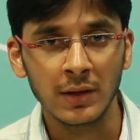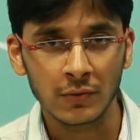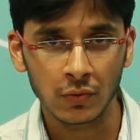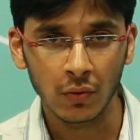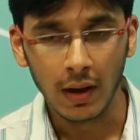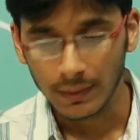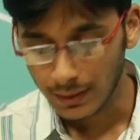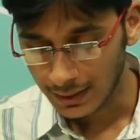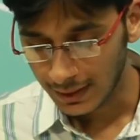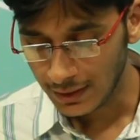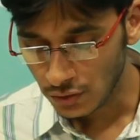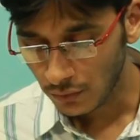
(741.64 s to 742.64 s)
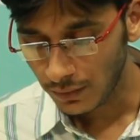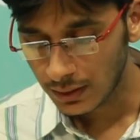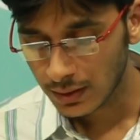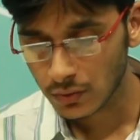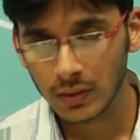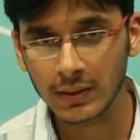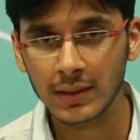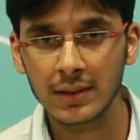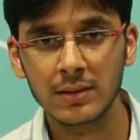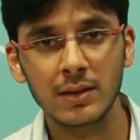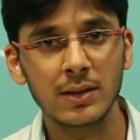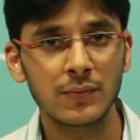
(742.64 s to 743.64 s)
so uh, the range of ultrasonic
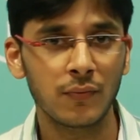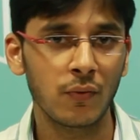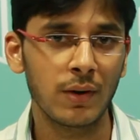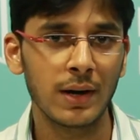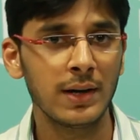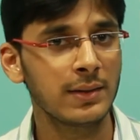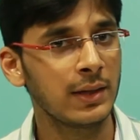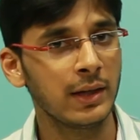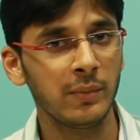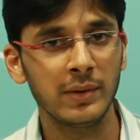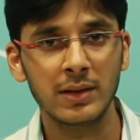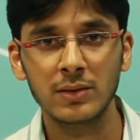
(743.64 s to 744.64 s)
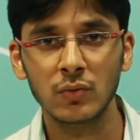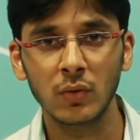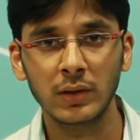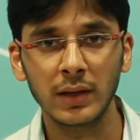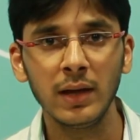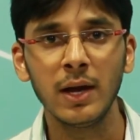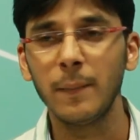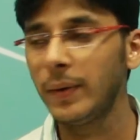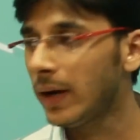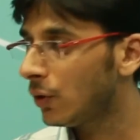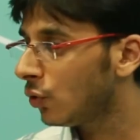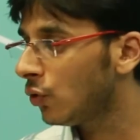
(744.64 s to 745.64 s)
sensor is 400 centimeters okay
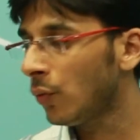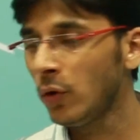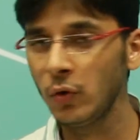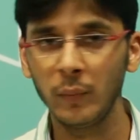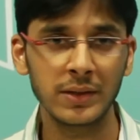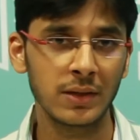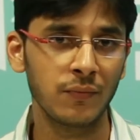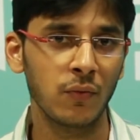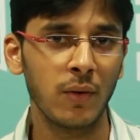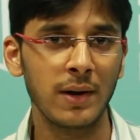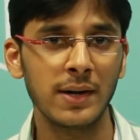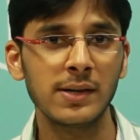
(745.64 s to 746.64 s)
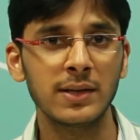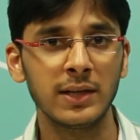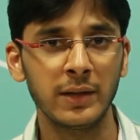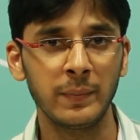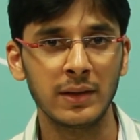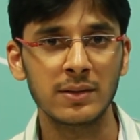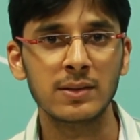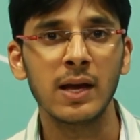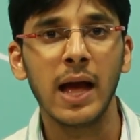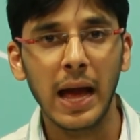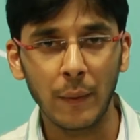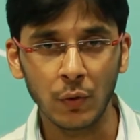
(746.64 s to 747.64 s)
but I don't want to measure 400 centimeters.
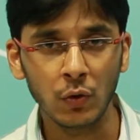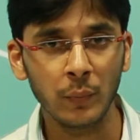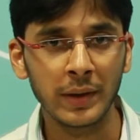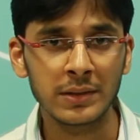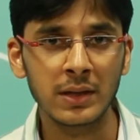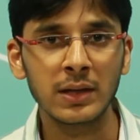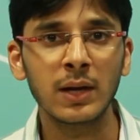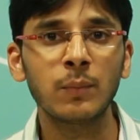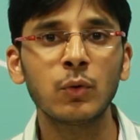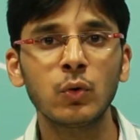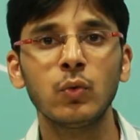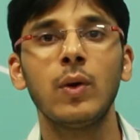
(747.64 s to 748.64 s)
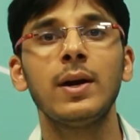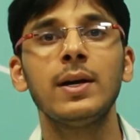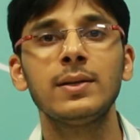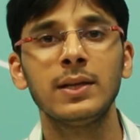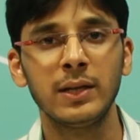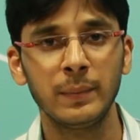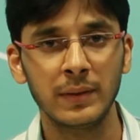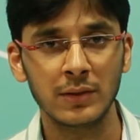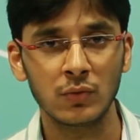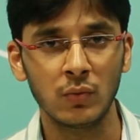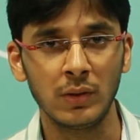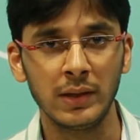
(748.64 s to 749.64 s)
I want to measure it up to 200
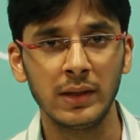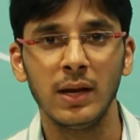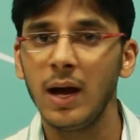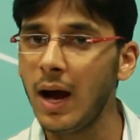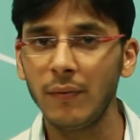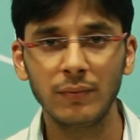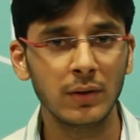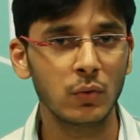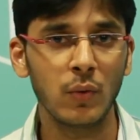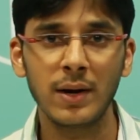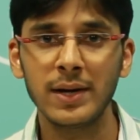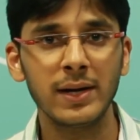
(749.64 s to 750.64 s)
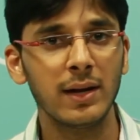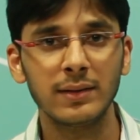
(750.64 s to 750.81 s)
centimeters only. After 200